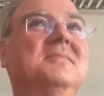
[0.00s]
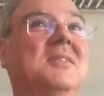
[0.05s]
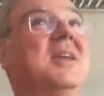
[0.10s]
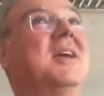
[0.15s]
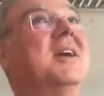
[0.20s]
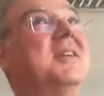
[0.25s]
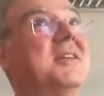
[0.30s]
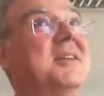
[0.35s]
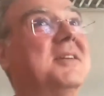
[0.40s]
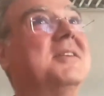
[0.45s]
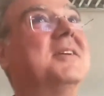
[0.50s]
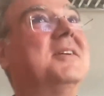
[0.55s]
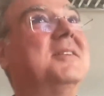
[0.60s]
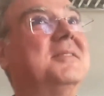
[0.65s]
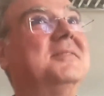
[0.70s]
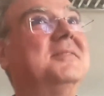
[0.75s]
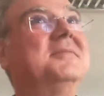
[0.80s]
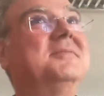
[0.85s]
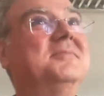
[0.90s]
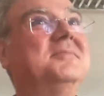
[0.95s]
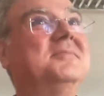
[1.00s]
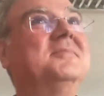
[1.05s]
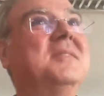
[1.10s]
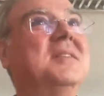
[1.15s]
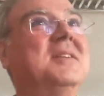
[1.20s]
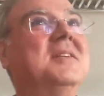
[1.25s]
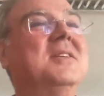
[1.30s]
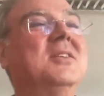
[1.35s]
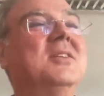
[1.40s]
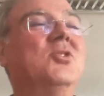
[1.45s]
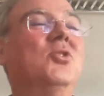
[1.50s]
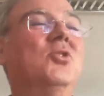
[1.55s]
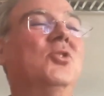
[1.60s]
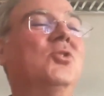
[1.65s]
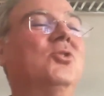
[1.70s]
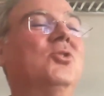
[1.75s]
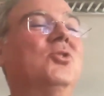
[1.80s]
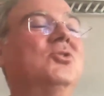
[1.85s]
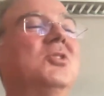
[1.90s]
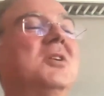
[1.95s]
Yeah.
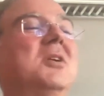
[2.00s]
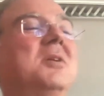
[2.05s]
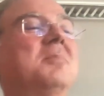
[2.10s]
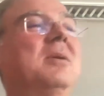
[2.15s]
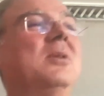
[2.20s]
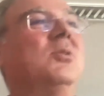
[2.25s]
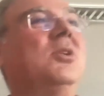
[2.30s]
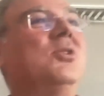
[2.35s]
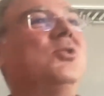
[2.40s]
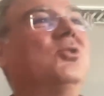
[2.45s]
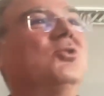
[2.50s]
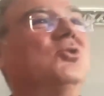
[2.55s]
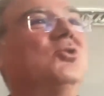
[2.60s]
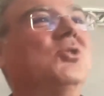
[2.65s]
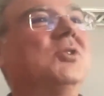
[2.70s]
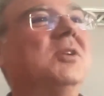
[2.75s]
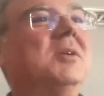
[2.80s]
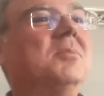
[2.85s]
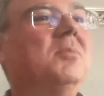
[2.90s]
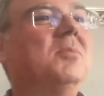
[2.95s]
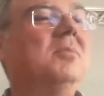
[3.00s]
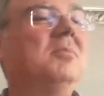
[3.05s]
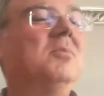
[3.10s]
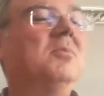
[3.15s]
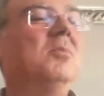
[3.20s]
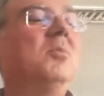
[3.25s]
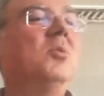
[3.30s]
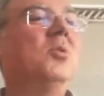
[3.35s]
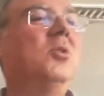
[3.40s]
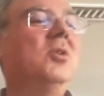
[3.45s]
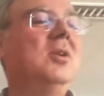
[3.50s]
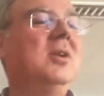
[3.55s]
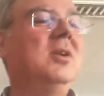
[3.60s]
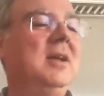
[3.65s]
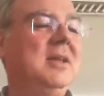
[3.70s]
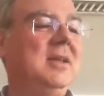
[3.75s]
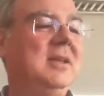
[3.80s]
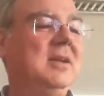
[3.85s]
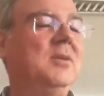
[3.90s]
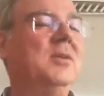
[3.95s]
You're Manuel, you're talking more
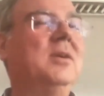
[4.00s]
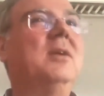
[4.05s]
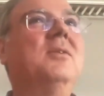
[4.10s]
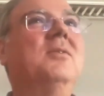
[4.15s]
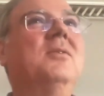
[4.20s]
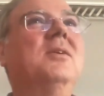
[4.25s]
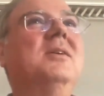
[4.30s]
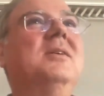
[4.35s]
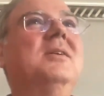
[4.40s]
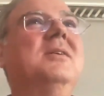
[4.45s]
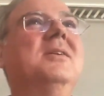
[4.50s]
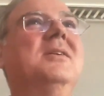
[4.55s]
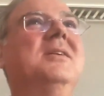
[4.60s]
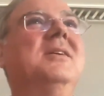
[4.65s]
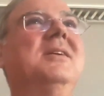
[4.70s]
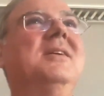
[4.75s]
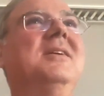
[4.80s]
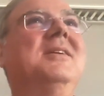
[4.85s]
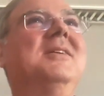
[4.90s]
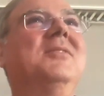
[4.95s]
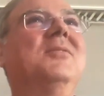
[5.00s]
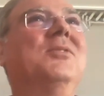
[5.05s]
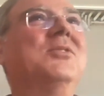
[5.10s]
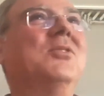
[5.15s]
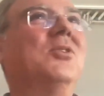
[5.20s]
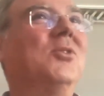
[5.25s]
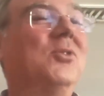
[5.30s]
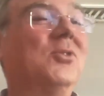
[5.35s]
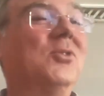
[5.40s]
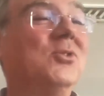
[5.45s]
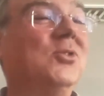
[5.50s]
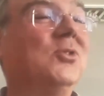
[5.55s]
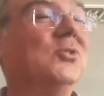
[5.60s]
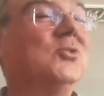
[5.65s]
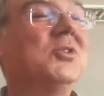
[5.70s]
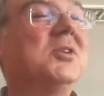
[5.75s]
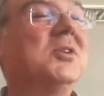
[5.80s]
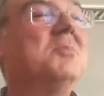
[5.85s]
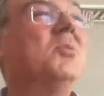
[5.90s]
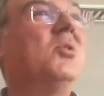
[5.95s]
like
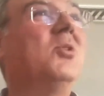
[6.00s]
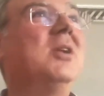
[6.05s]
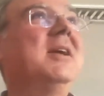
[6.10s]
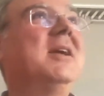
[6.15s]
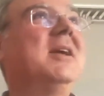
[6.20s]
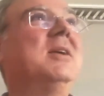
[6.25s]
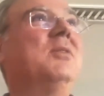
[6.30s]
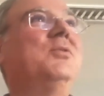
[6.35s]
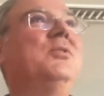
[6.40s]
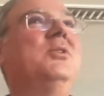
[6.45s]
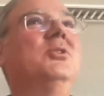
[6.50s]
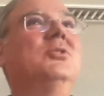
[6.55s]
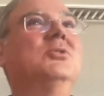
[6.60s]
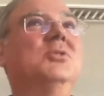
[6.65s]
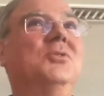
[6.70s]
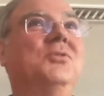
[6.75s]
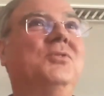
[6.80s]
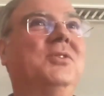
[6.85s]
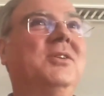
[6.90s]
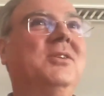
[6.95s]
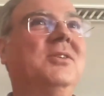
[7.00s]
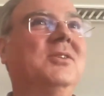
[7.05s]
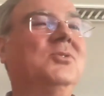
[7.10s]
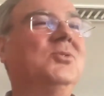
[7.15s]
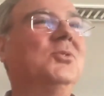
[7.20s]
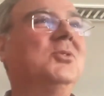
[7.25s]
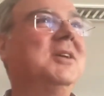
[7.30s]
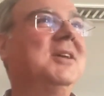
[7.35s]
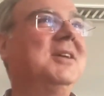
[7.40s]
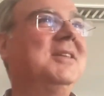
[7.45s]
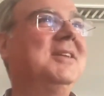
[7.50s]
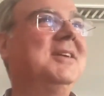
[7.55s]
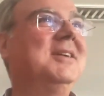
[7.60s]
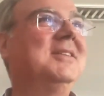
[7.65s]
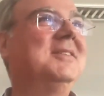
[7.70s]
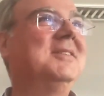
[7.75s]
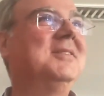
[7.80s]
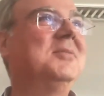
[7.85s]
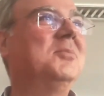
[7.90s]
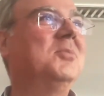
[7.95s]
you're talking more like a philosopher today
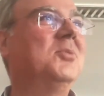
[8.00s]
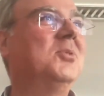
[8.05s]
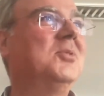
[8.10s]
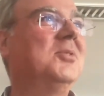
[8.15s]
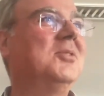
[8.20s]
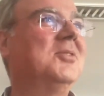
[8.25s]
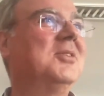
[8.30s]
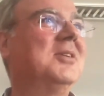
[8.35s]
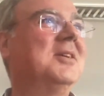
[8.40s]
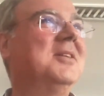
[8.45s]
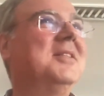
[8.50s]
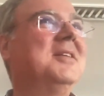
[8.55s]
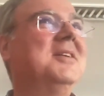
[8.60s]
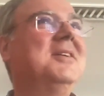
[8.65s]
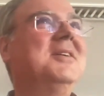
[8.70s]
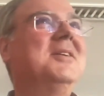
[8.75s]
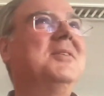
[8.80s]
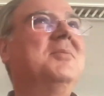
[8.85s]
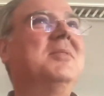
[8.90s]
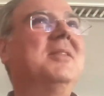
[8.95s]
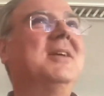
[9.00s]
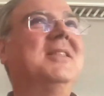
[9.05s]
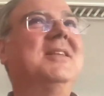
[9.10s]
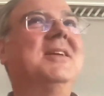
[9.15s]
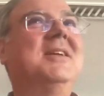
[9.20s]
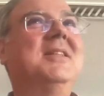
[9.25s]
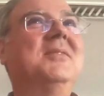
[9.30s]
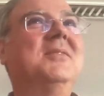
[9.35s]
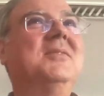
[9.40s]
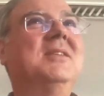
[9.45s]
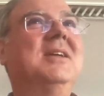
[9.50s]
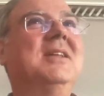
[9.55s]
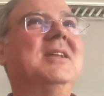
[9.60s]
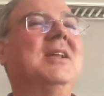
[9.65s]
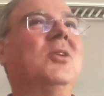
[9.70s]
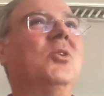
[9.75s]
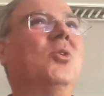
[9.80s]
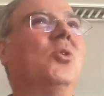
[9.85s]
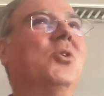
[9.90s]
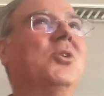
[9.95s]
than
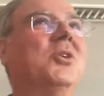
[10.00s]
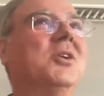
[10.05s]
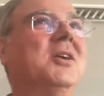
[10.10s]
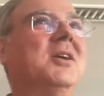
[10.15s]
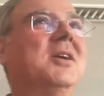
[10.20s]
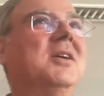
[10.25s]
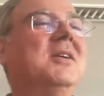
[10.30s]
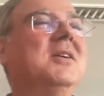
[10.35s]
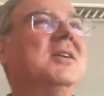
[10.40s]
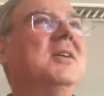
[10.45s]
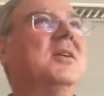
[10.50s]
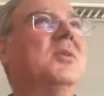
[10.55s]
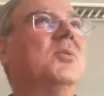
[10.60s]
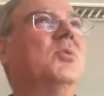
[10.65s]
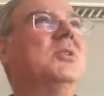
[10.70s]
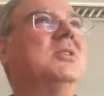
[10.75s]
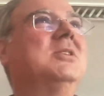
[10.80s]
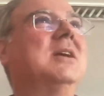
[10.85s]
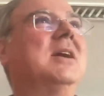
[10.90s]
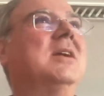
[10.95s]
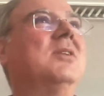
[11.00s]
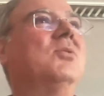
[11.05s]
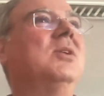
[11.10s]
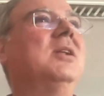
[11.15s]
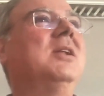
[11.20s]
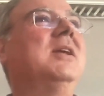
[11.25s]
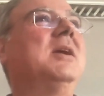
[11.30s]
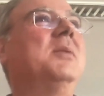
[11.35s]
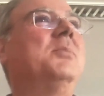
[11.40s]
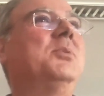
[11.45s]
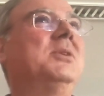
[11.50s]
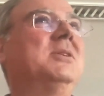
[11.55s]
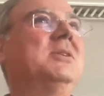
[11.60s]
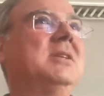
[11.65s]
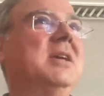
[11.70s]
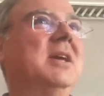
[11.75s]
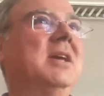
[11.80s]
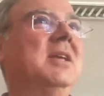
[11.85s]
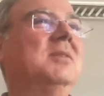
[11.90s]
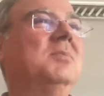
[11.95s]
a lawyer, which I really
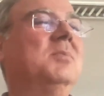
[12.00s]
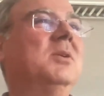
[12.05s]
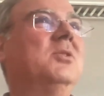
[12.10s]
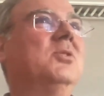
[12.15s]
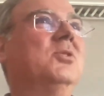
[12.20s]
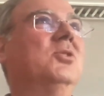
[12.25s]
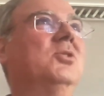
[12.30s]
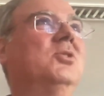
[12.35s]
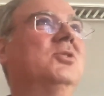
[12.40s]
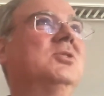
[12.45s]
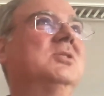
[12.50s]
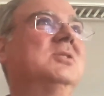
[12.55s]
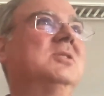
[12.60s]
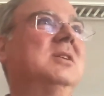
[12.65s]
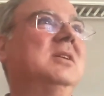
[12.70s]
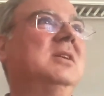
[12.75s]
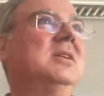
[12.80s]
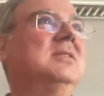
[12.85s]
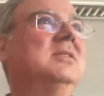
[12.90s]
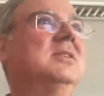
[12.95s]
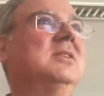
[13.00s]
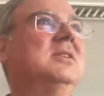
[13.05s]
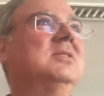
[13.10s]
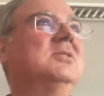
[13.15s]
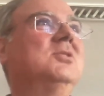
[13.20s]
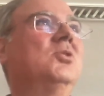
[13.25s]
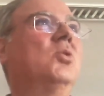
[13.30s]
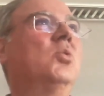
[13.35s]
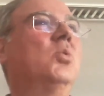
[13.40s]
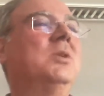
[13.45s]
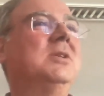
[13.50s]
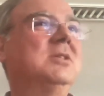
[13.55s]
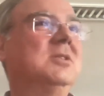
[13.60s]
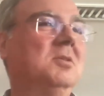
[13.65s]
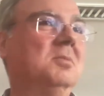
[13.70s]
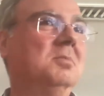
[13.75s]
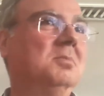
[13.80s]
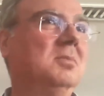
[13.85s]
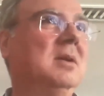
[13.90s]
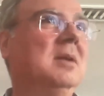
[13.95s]
appreciate because it is your
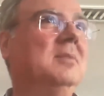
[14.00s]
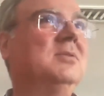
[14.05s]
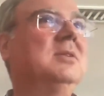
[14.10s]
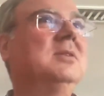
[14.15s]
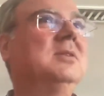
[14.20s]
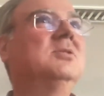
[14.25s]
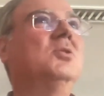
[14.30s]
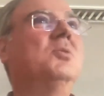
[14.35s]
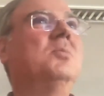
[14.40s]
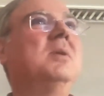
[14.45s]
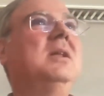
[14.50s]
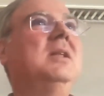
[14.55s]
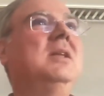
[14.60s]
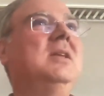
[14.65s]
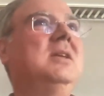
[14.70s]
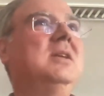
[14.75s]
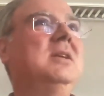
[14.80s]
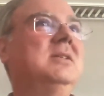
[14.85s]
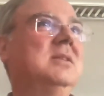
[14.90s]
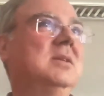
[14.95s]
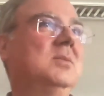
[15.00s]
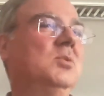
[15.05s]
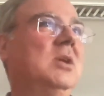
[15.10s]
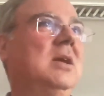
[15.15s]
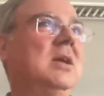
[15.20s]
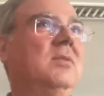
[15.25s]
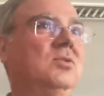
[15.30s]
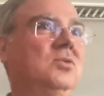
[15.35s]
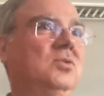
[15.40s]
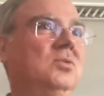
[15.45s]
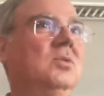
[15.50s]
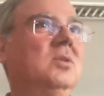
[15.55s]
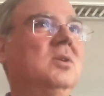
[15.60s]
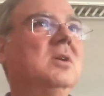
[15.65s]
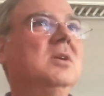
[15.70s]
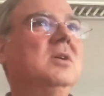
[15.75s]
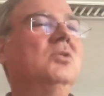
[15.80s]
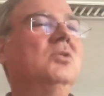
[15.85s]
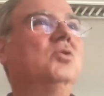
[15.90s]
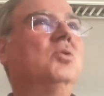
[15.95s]
wisdom after so many years that we have to
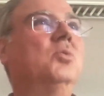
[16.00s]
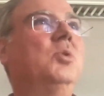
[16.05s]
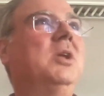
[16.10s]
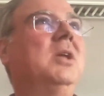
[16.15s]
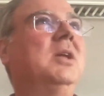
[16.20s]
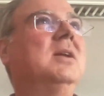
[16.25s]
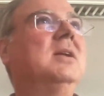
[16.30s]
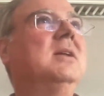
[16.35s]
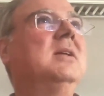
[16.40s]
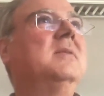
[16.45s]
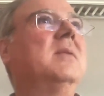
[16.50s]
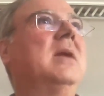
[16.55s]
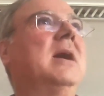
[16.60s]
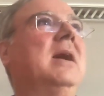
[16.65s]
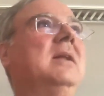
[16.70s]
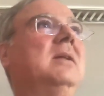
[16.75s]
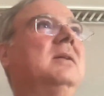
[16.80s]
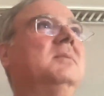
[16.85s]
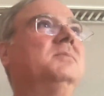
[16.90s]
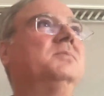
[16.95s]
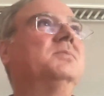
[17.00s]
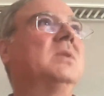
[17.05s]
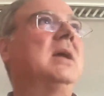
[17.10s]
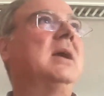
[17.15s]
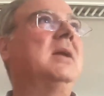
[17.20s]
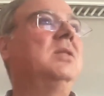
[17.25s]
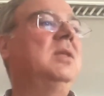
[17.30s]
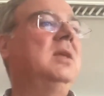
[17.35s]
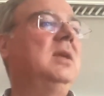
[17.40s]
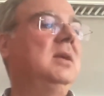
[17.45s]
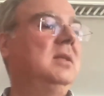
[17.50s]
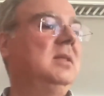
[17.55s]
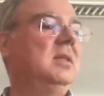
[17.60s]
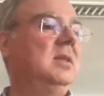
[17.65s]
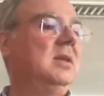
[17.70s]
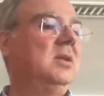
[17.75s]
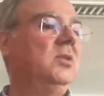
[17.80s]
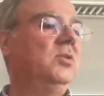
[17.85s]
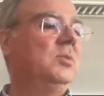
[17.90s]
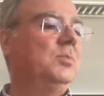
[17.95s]
bring. And I think
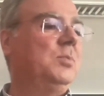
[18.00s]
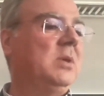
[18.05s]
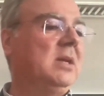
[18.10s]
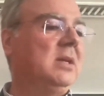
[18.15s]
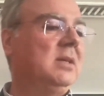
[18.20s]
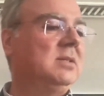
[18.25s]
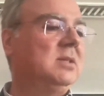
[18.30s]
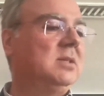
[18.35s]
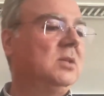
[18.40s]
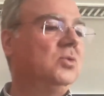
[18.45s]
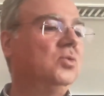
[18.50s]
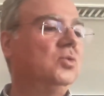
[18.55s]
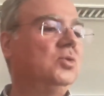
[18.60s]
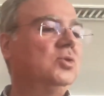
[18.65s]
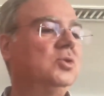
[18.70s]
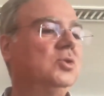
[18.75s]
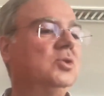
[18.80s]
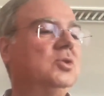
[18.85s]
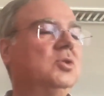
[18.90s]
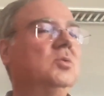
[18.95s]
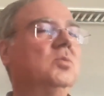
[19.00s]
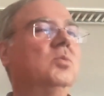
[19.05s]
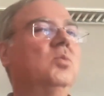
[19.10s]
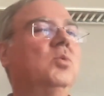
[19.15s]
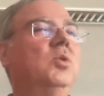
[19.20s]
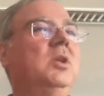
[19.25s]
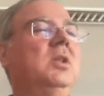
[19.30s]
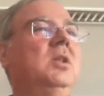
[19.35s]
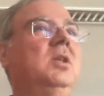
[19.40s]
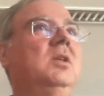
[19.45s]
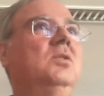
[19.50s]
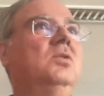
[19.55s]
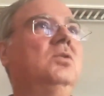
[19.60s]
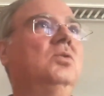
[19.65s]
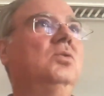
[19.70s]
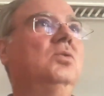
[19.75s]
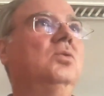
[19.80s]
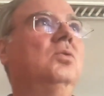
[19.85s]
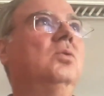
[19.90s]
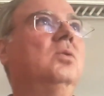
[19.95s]
European institutions, we need
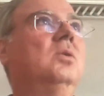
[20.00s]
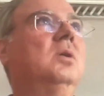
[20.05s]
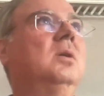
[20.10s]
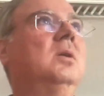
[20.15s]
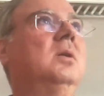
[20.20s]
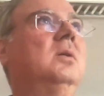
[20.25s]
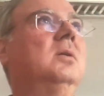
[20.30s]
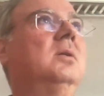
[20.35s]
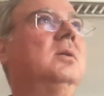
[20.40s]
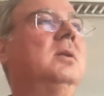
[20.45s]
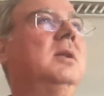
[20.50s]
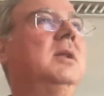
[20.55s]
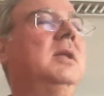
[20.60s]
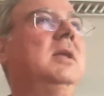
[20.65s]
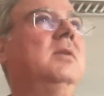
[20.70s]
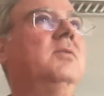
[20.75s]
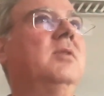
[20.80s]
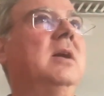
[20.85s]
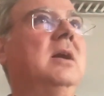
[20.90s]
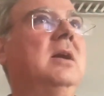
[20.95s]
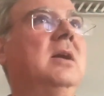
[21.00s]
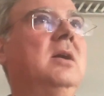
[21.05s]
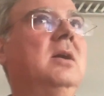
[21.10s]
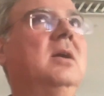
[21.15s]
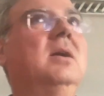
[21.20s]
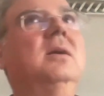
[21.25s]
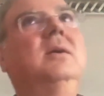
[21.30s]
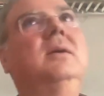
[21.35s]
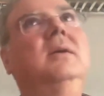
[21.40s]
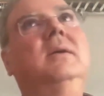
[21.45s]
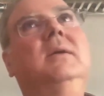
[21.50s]
to leave our